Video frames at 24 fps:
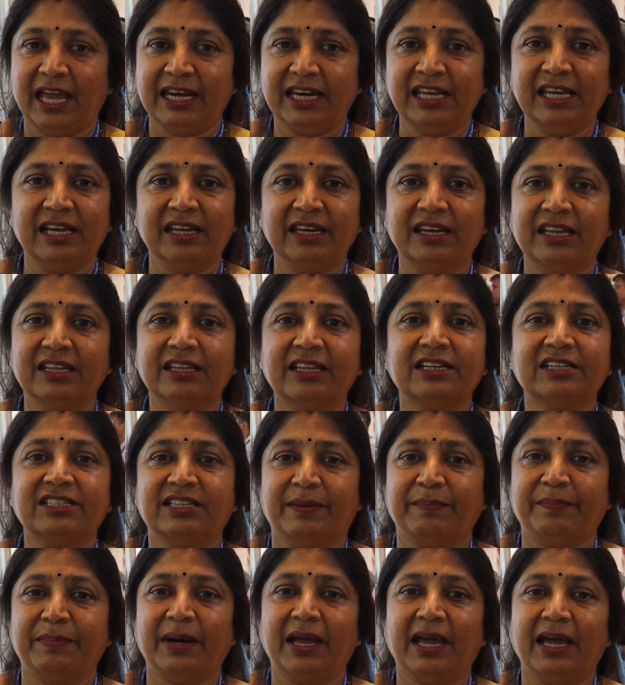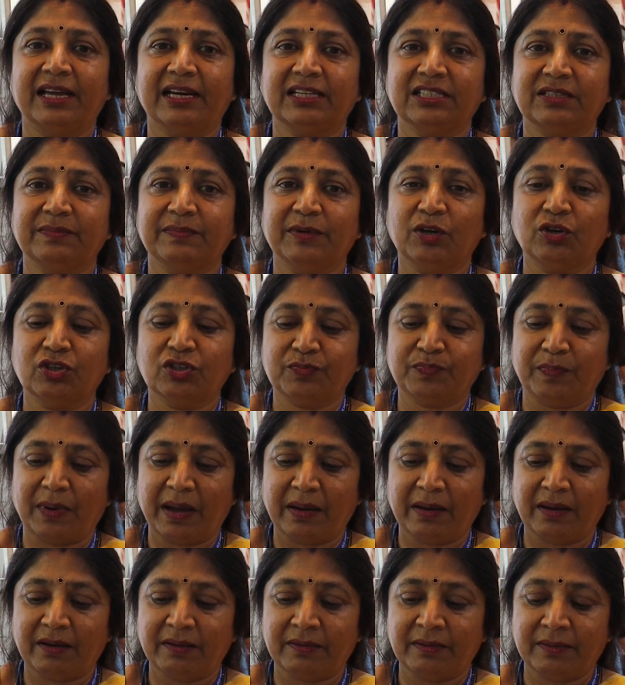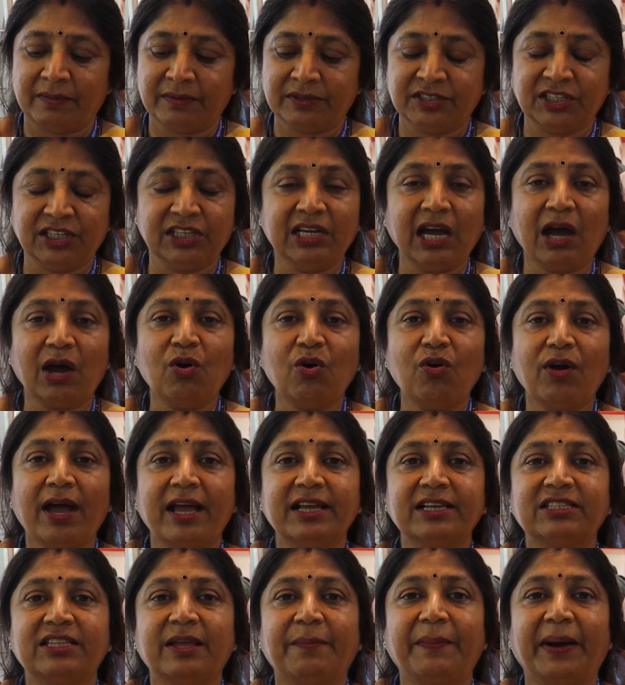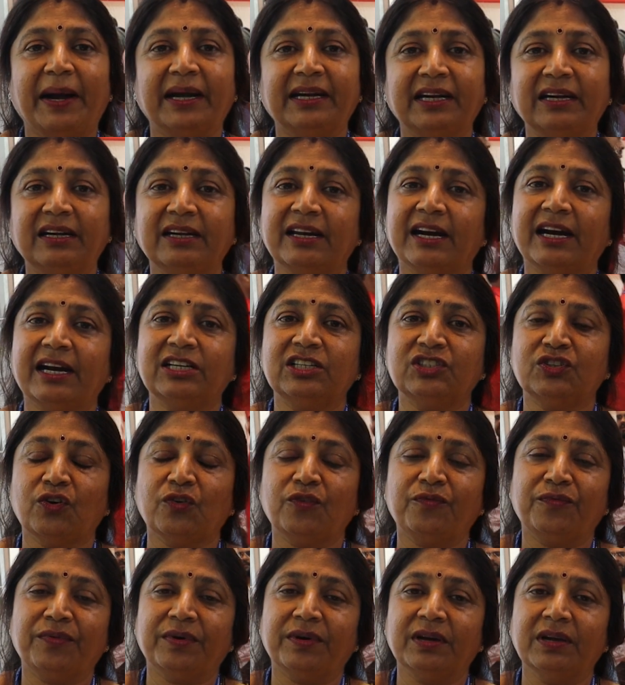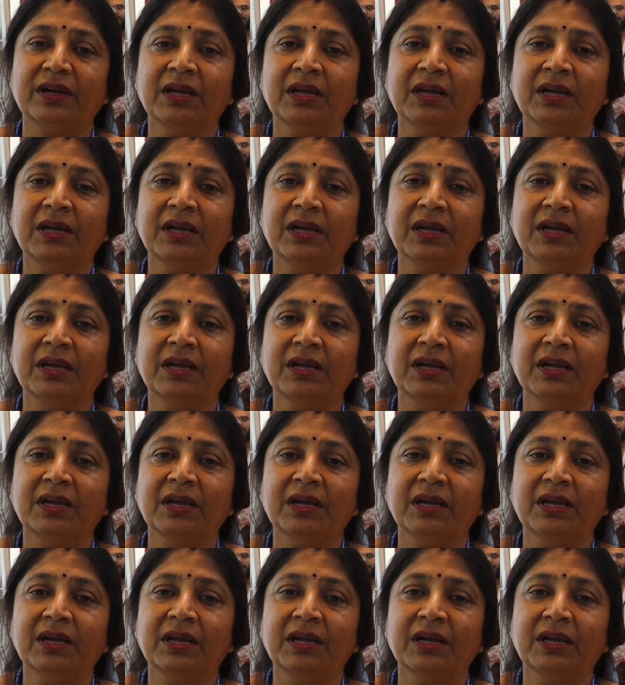any another suppliers because Jigao has the patent rights of